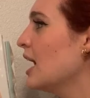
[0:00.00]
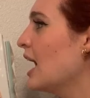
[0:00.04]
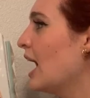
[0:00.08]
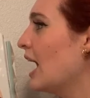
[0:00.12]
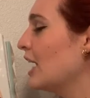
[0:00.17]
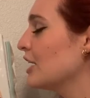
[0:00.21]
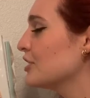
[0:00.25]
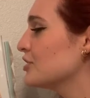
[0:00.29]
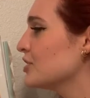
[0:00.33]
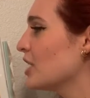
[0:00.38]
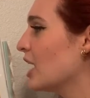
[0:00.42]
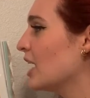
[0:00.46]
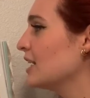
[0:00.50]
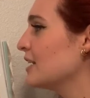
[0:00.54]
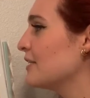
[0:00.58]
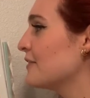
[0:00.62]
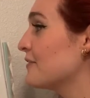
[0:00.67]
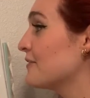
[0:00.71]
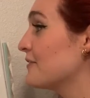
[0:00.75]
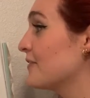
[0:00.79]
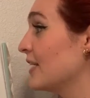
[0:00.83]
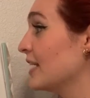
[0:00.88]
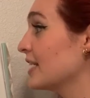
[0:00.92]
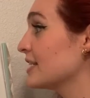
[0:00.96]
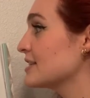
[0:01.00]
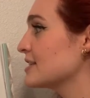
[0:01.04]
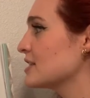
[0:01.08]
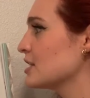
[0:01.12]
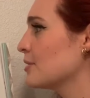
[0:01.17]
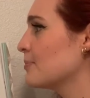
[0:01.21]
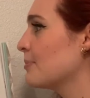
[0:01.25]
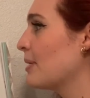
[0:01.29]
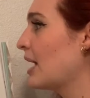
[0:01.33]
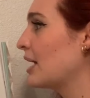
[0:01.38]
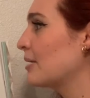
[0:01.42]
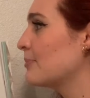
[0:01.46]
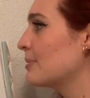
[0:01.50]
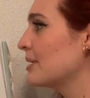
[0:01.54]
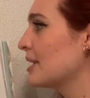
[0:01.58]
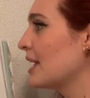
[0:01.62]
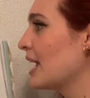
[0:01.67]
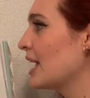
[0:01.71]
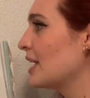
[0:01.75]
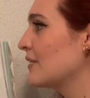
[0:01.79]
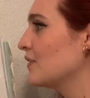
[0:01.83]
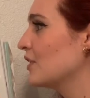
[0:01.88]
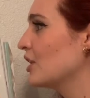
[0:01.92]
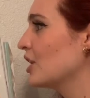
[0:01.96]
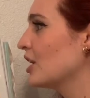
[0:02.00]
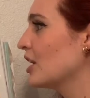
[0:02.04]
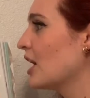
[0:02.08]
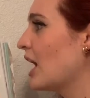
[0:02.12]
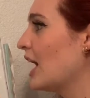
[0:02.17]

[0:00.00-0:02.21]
I tried to fix their bad behavior.